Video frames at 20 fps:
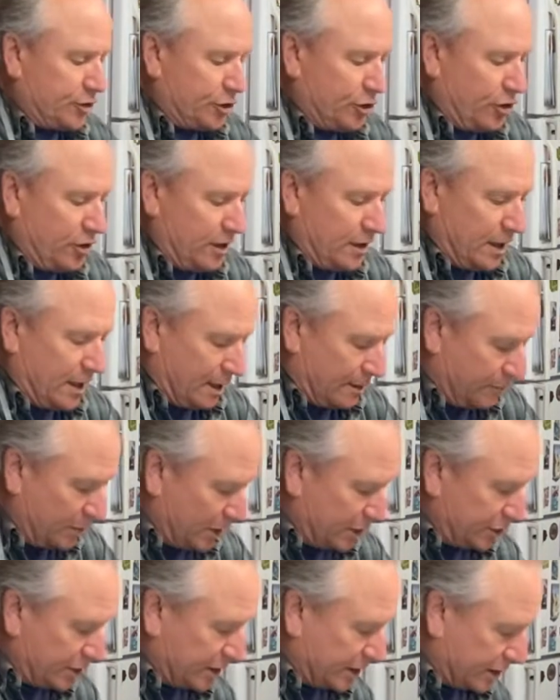certain uh,
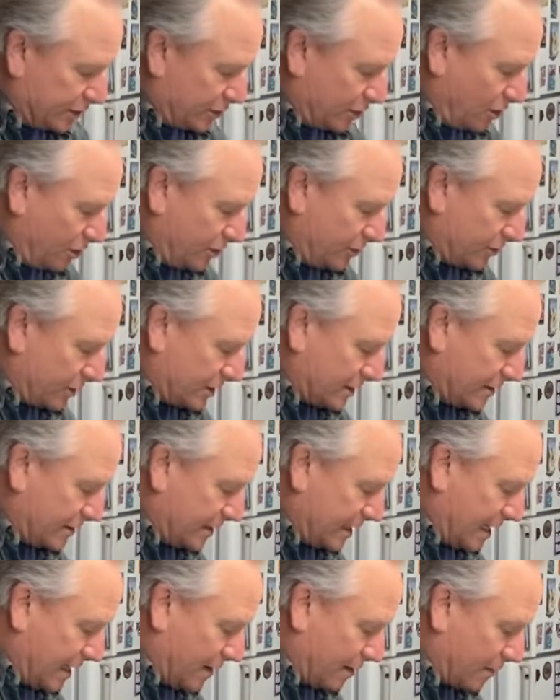bunch of guitars on
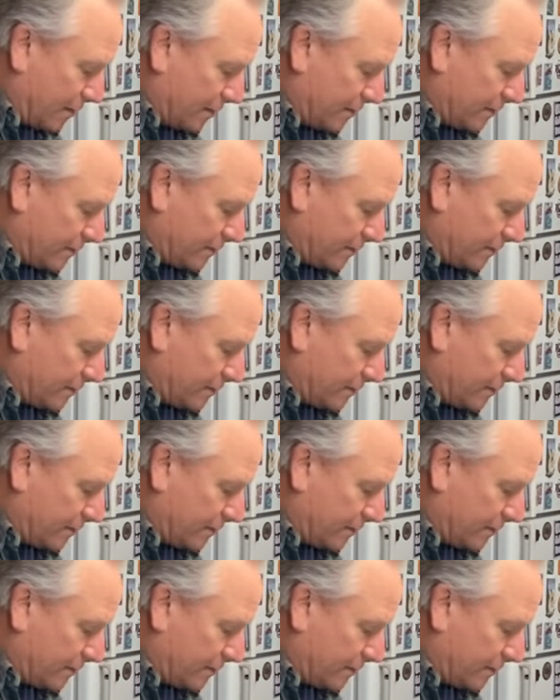sale.